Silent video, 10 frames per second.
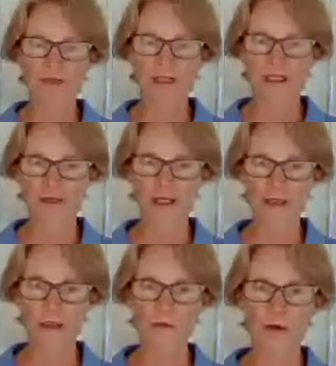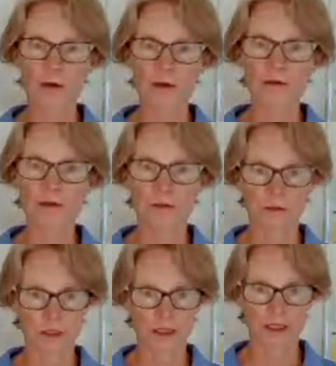get that to move, and
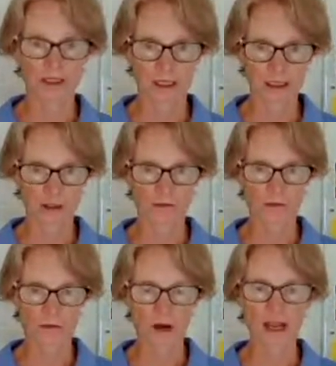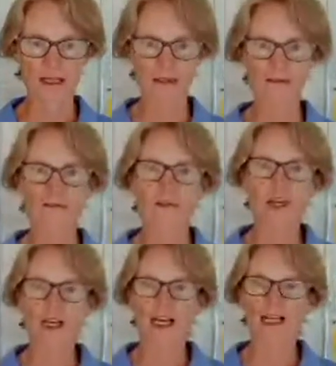which I teach off the rein.
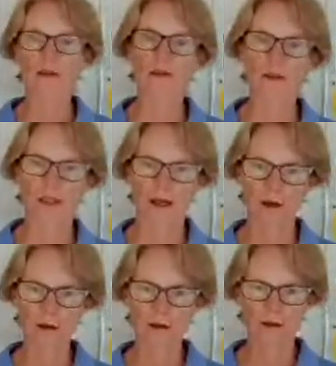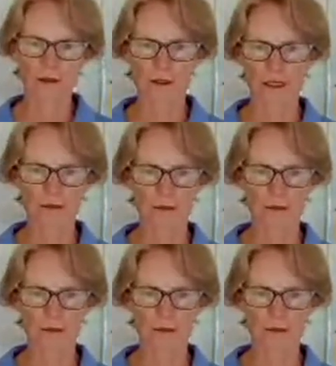And the horse will say, oh, okay, well,